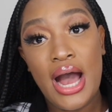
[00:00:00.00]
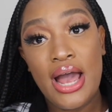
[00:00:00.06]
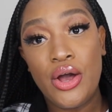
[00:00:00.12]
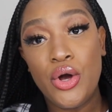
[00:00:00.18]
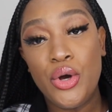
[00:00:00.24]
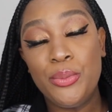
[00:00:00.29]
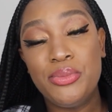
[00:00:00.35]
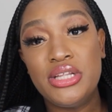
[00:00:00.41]
I
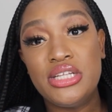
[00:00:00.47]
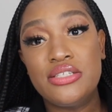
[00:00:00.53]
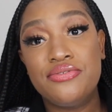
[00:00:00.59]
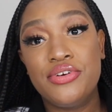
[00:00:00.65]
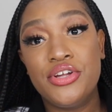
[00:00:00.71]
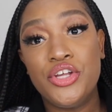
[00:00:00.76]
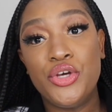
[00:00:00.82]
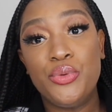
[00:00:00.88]
hope this
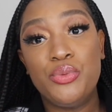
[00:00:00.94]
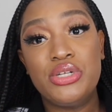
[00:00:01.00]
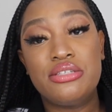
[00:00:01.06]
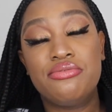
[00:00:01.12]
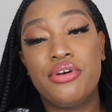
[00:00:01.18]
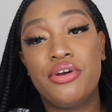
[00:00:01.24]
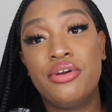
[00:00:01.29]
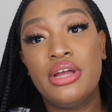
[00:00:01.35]
video
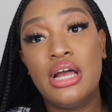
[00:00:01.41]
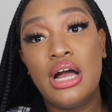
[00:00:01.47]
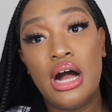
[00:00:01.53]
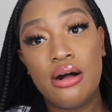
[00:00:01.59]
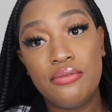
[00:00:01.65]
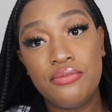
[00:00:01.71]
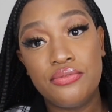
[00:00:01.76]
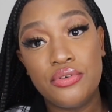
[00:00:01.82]
was very
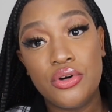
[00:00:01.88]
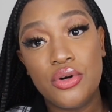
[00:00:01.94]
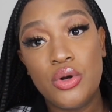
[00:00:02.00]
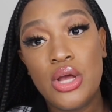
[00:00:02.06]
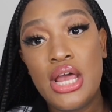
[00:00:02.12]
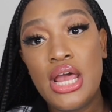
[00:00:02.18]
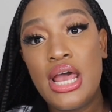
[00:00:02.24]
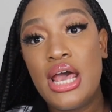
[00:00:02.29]

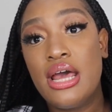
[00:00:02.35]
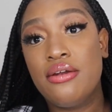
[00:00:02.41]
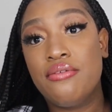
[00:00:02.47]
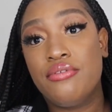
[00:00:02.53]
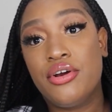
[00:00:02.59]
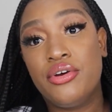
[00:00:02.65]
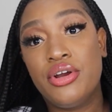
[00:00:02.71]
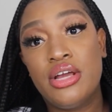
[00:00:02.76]
helpful
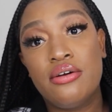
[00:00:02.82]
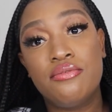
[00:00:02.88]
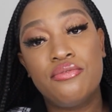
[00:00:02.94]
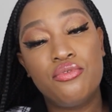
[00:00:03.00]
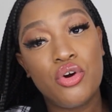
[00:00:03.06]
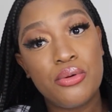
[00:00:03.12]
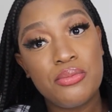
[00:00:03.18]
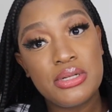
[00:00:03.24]
and very
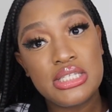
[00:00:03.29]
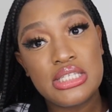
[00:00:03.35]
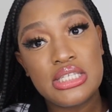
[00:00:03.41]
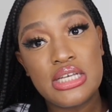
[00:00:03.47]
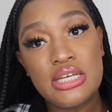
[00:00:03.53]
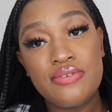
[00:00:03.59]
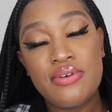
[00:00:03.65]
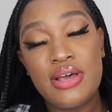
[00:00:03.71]

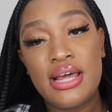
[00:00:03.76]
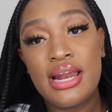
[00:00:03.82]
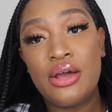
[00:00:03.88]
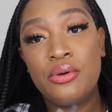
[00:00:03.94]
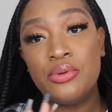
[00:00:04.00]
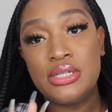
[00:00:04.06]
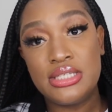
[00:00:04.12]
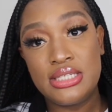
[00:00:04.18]
informative, and
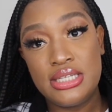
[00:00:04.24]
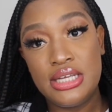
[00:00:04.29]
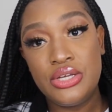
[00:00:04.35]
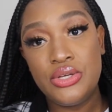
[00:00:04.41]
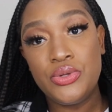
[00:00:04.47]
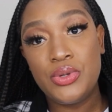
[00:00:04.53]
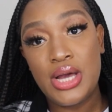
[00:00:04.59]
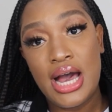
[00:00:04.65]
I will see
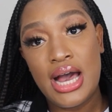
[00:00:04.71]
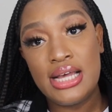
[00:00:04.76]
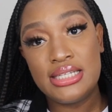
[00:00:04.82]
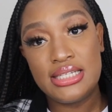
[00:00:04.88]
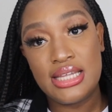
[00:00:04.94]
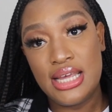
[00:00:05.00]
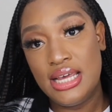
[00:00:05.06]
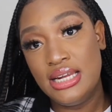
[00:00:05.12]
you
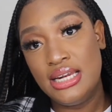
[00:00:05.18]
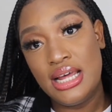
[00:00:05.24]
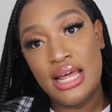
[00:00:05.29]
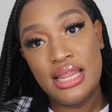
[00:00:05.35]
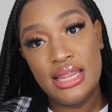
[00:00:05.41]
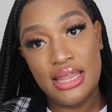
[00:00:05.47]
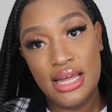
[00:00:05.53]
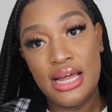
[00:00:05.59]
guys
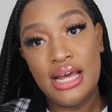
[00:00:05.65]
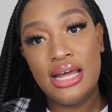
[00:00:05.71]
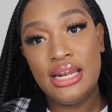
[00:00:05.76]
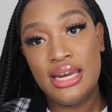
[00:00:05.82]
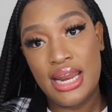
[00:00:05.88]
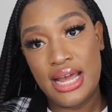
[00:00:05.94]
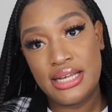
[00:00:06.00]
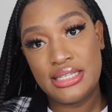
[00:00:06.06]
in the
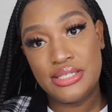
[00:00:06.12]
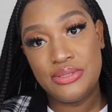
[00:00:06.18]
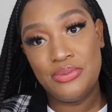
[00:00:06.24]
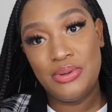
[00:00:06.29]
next